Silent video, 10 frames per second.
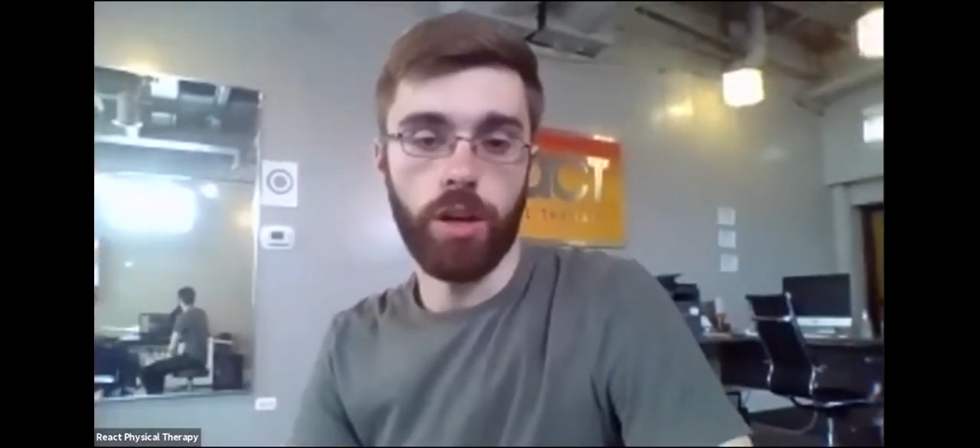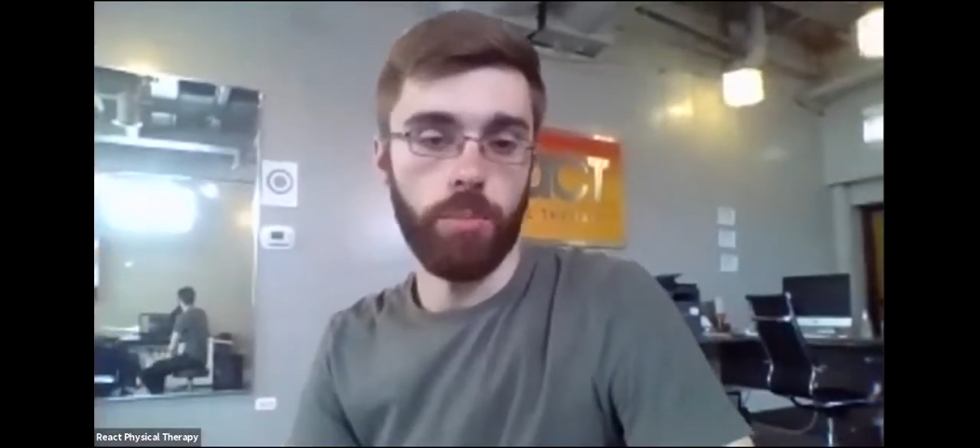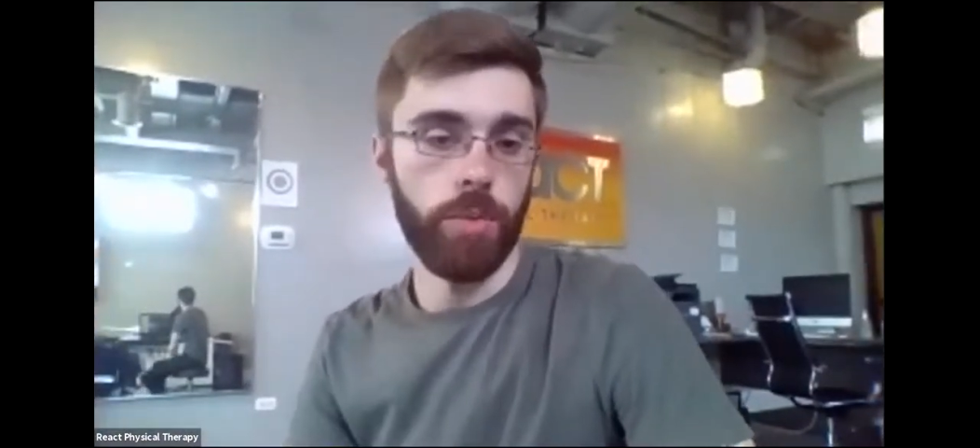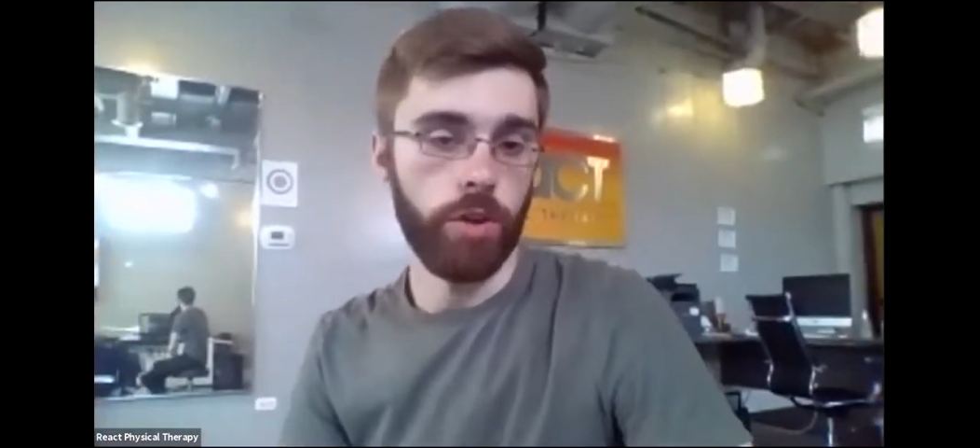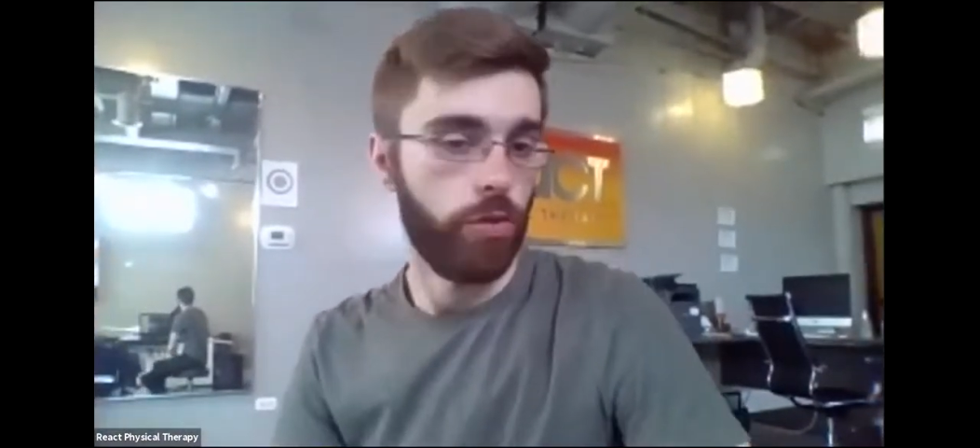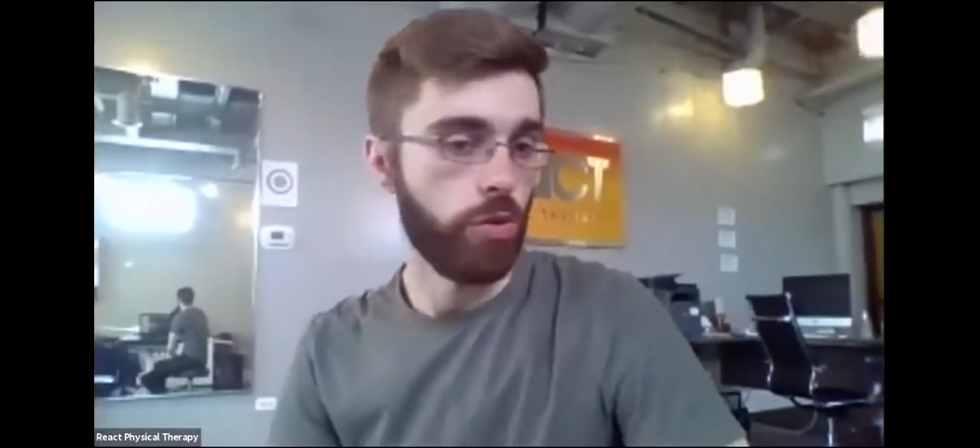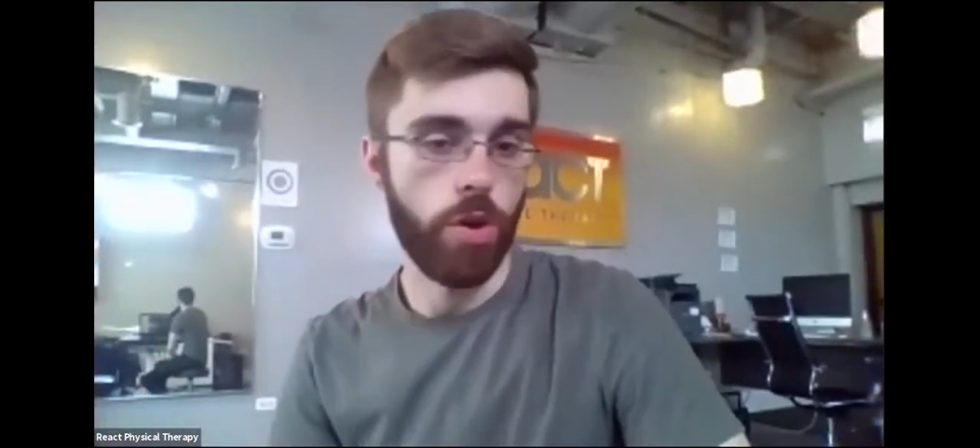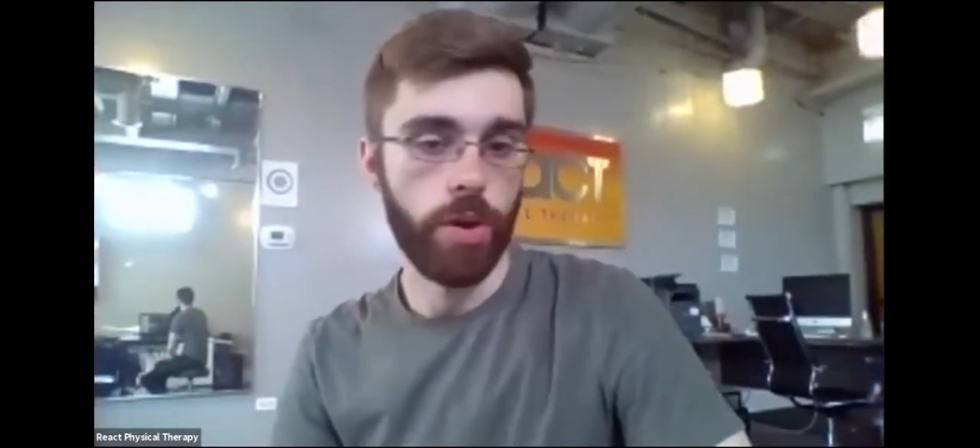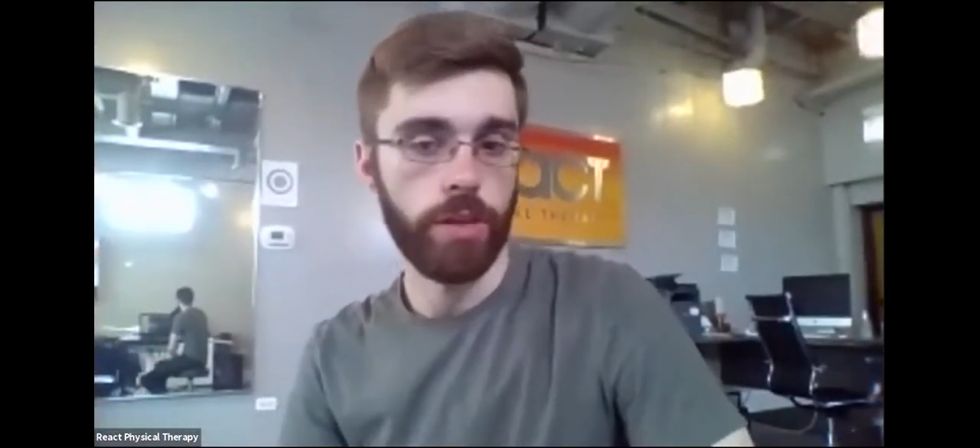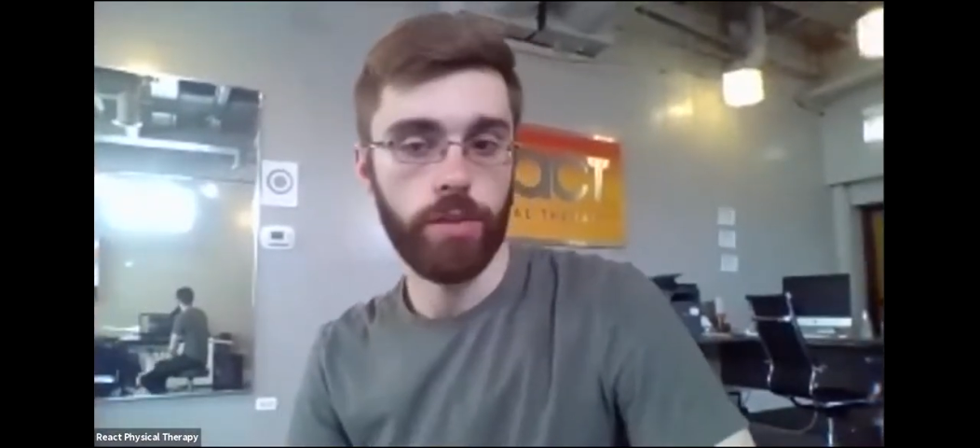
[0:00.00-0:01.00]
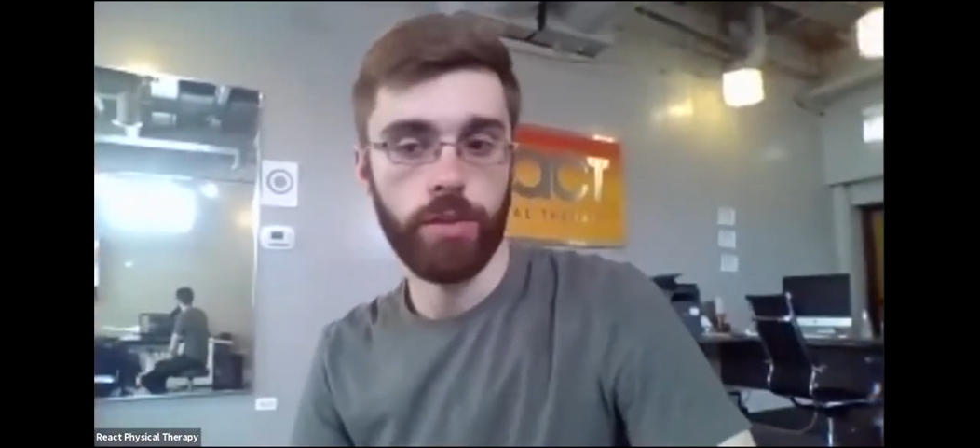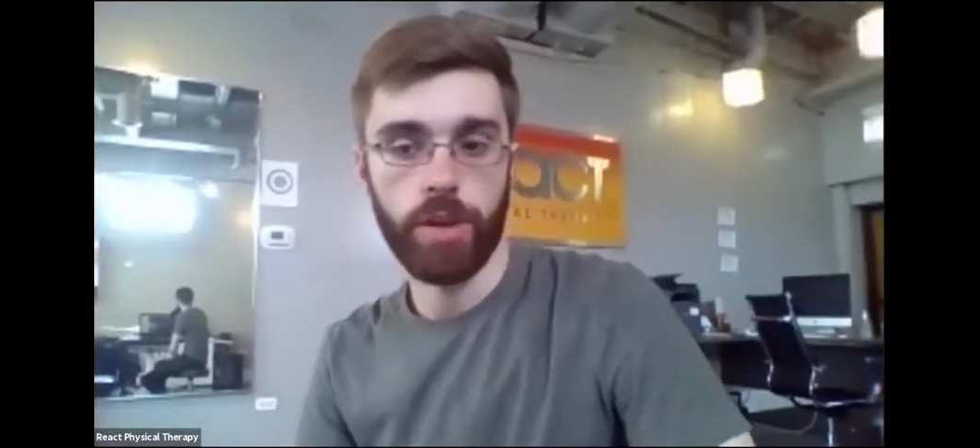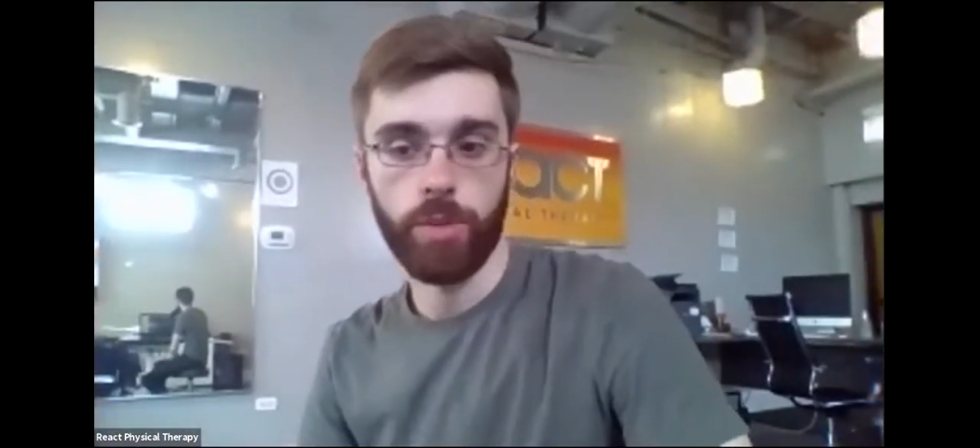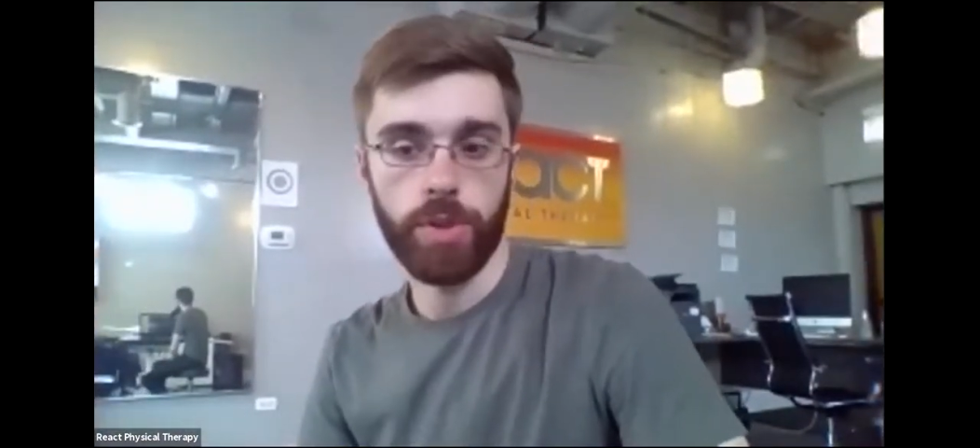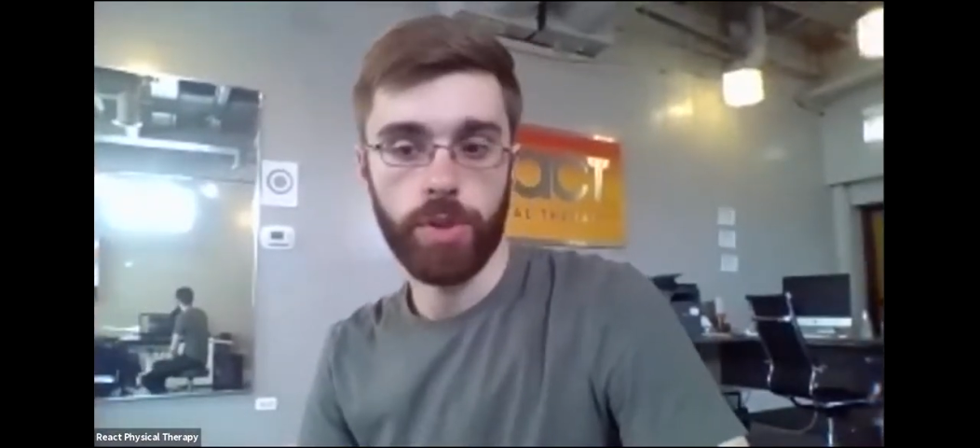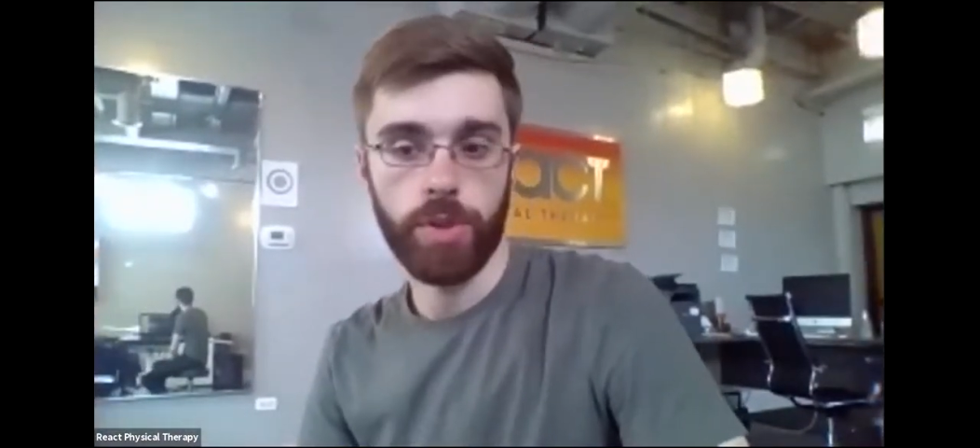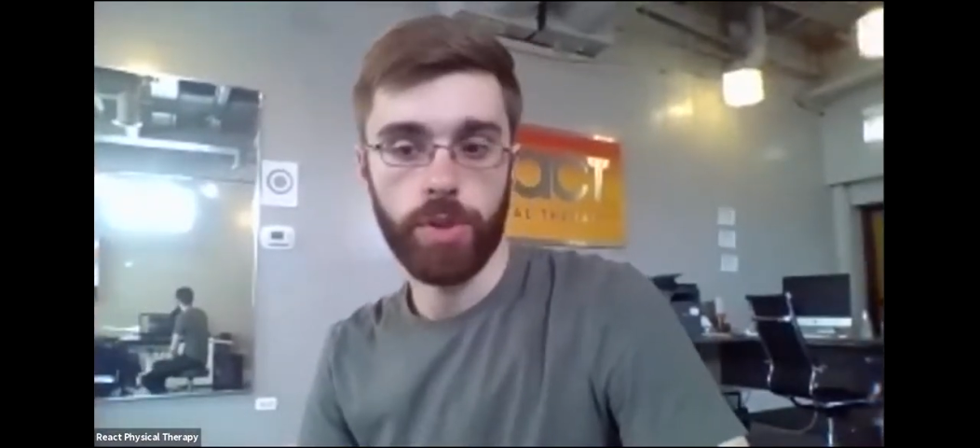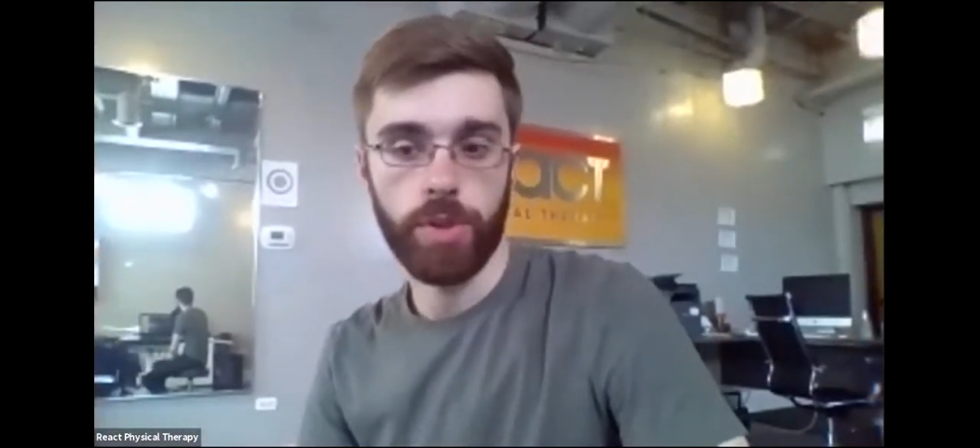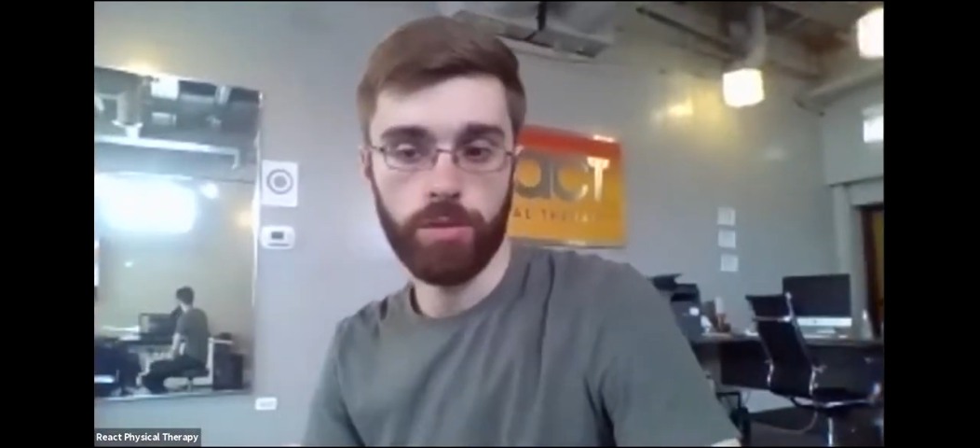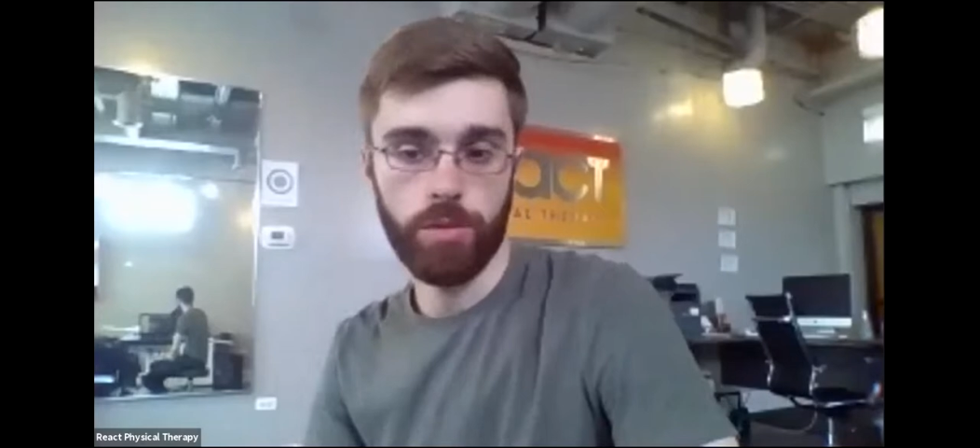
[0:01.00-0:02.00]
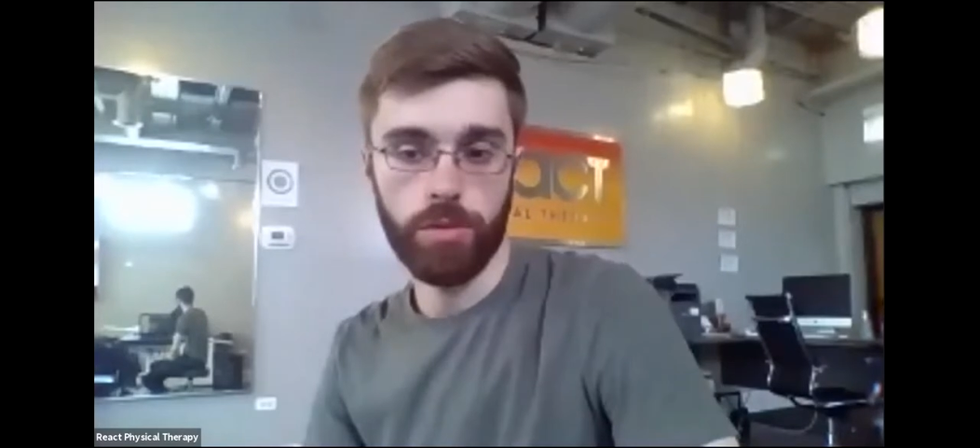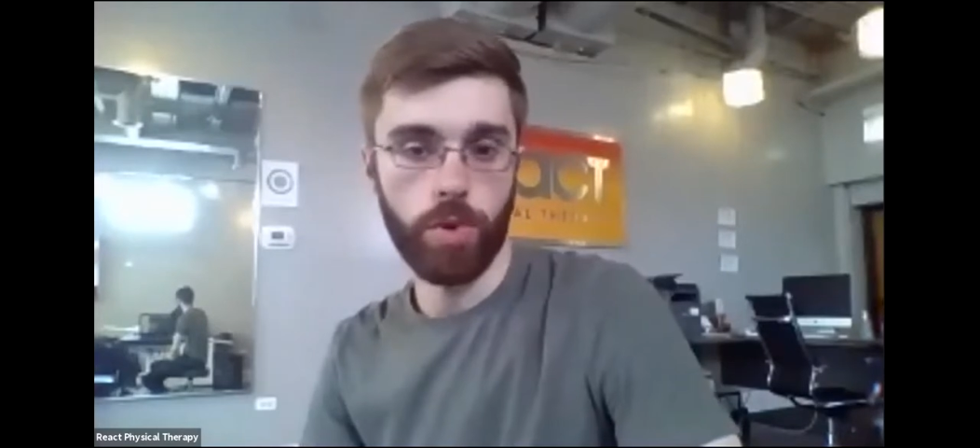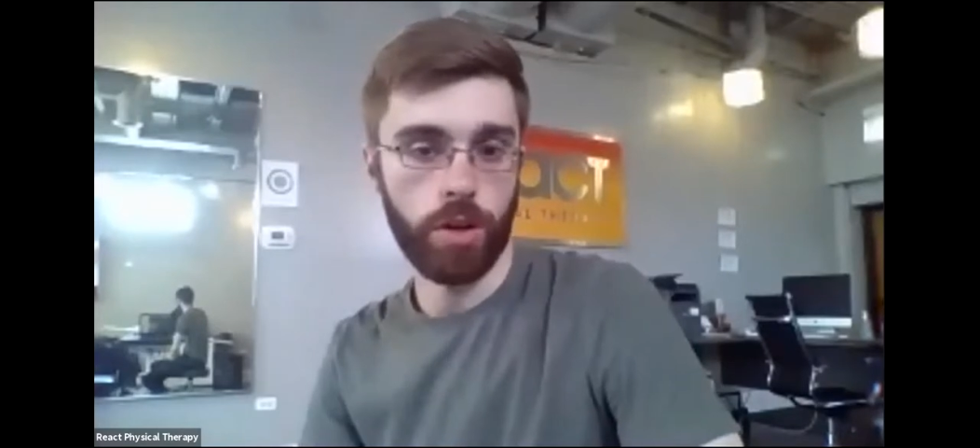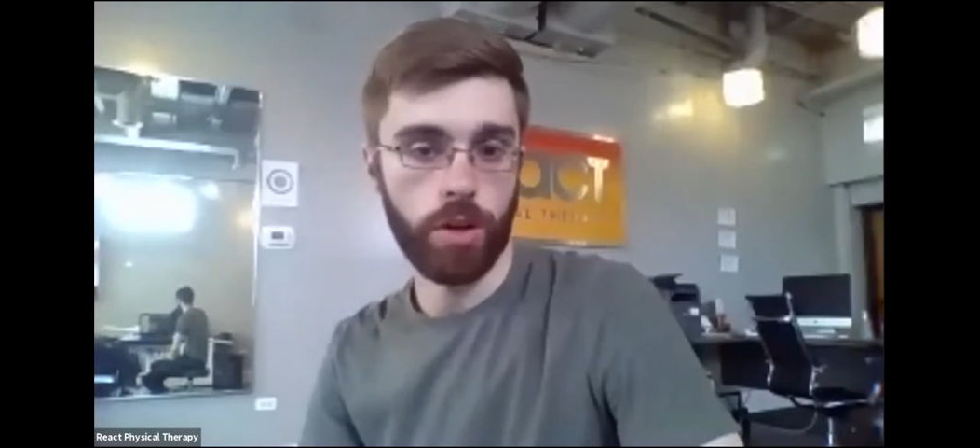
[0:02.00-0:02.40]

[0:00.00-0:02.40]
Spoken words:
If you know any of the therapists and you want to